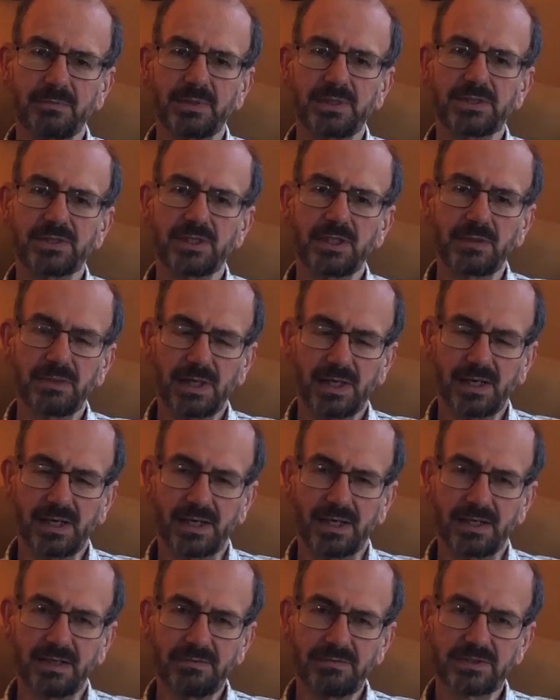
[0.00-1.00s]
with 2
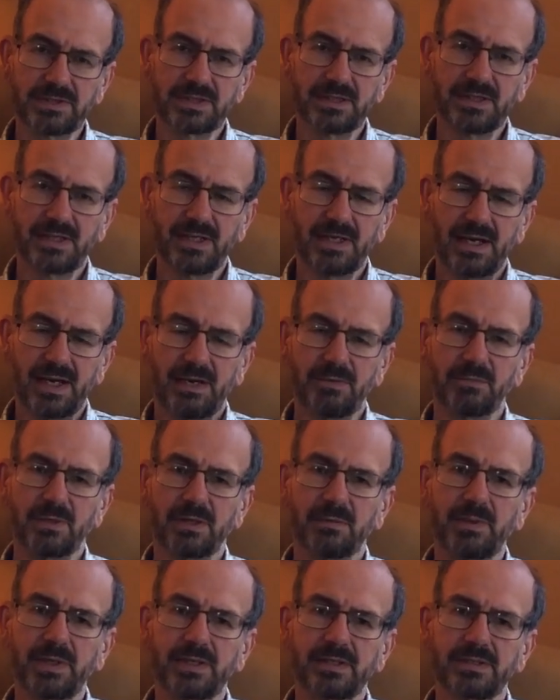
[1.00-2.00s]
hives, and
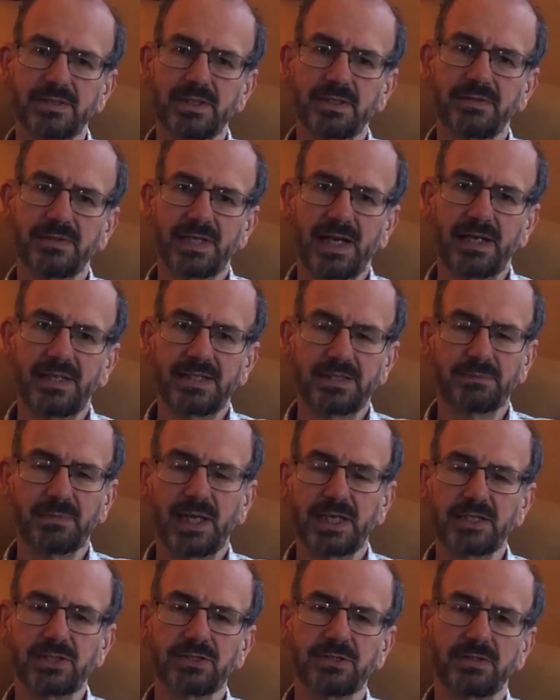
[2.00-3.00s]
what we can do then is
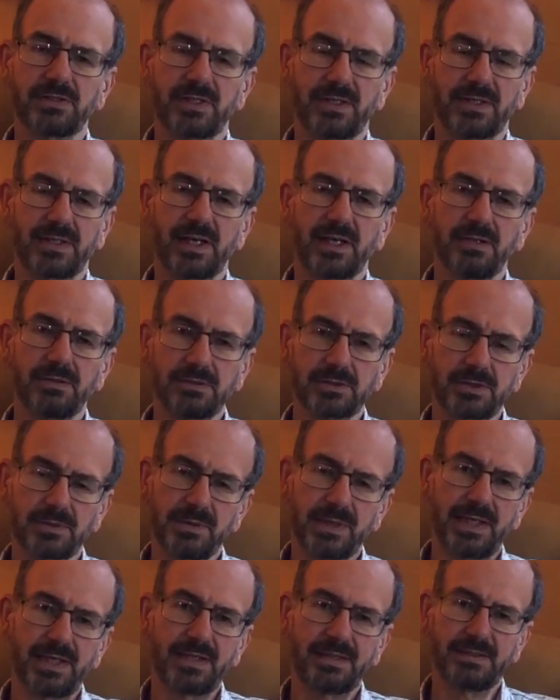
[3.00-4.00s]
make sure that the old
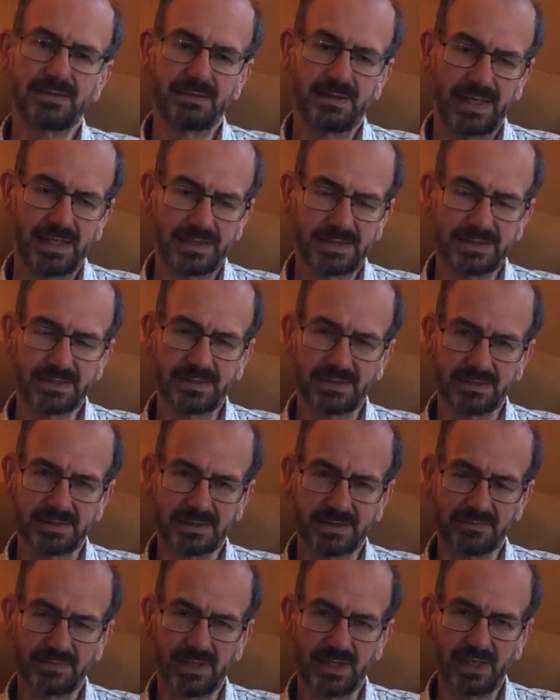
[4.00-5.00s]
queen is still
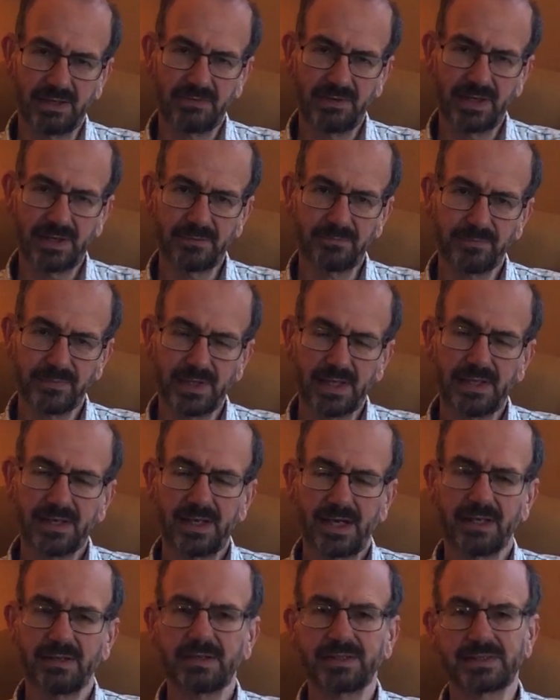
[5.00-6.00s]
surviving
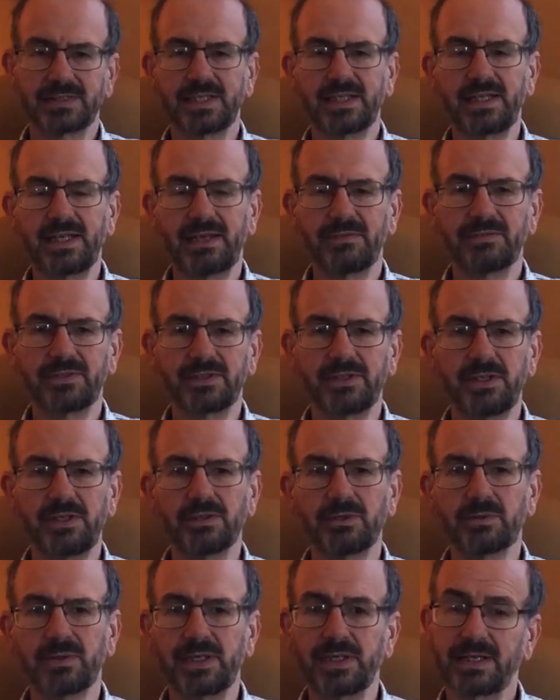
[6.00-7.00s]
and see if the new
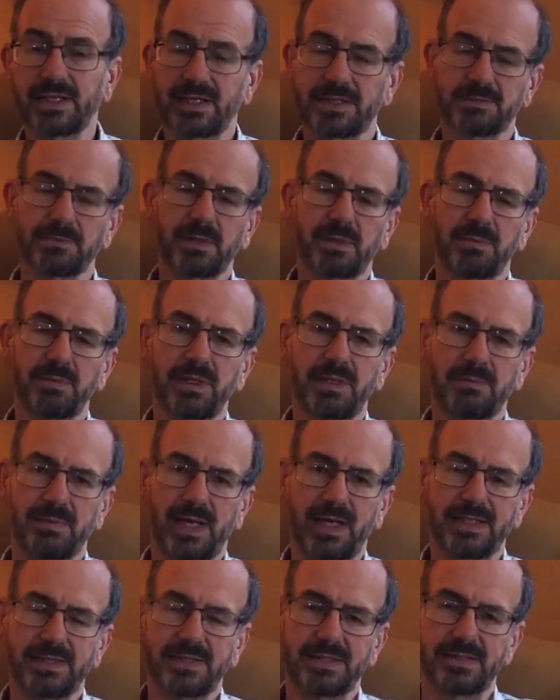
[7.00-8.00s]
queen gets properly
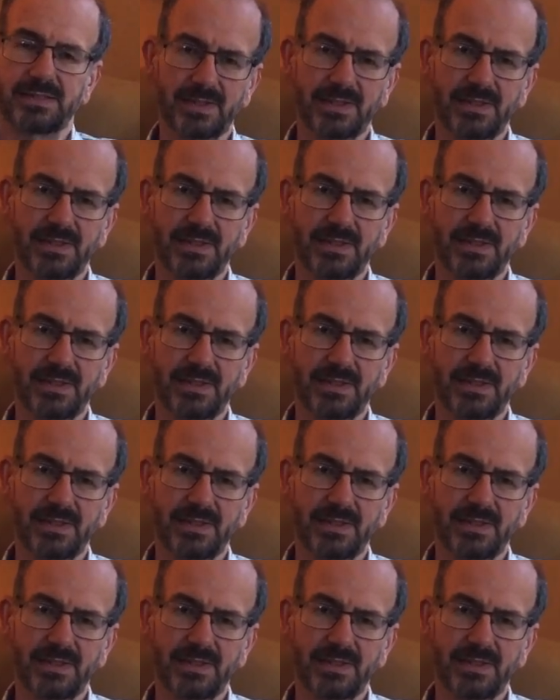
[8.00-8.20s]
mated.